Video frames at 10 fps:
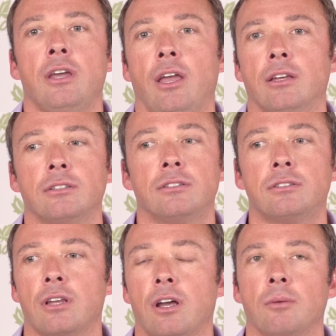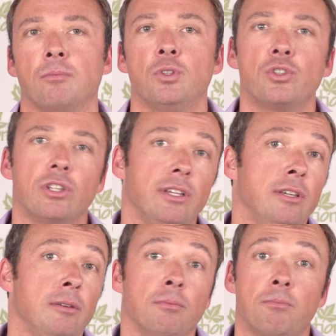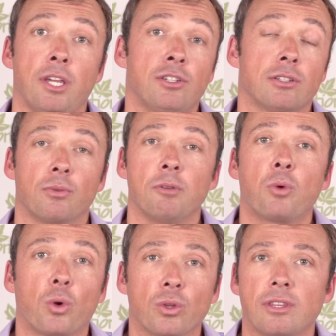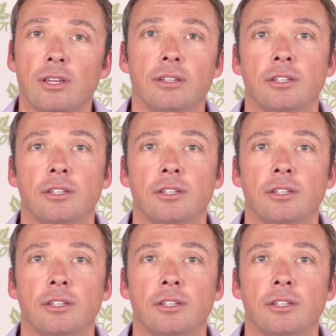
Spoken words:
And usually patient report that